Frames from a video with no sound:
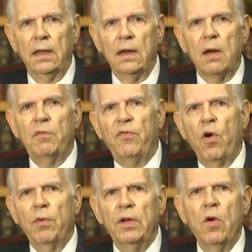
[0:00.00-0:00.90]
Now,
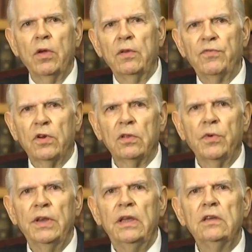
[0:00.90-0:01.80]
before we go any further,
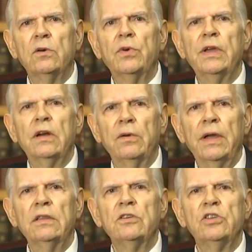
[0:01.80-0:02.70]
we need to
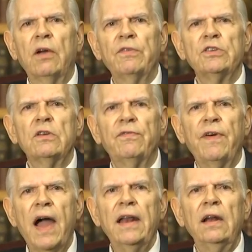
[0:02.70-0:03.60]
reiterate that Jefferson
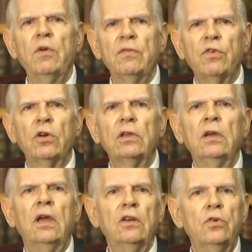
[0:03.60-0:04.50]
finally reverted
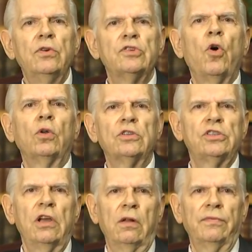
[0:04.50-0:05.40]
to his old
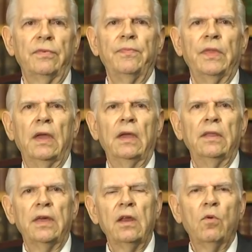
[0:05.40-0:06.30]
self
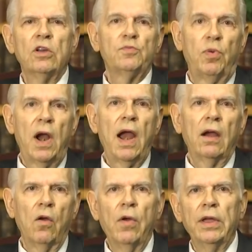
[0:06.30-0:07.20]
that he was prior
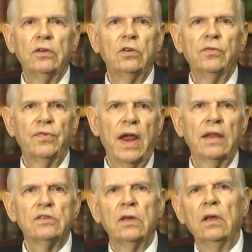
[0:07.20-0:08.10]
going to
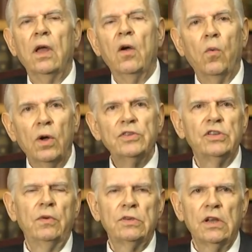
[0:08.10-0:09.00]
France once
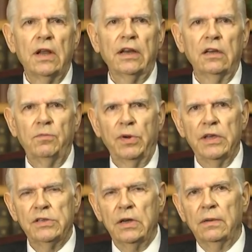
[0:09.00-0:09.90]
he was elected
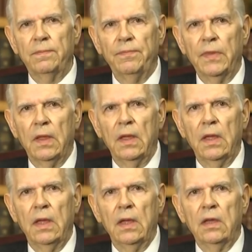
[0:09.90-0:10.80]
president.
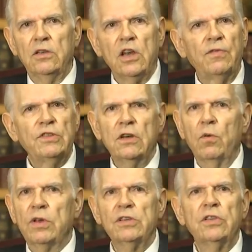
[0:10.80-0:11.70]
Jefferson
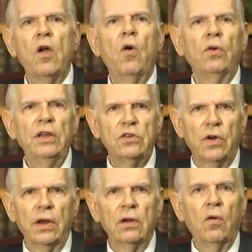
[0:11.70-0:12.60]
wasn't the only
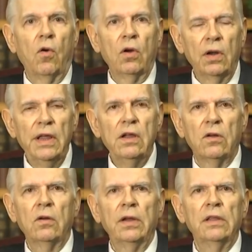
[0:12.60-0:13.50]
traitor or
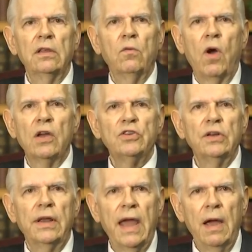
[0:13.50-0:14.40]
leaker in the
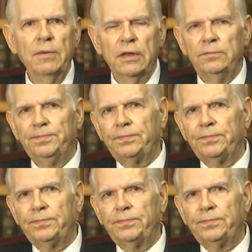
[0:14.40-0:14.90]
Washington cabinet.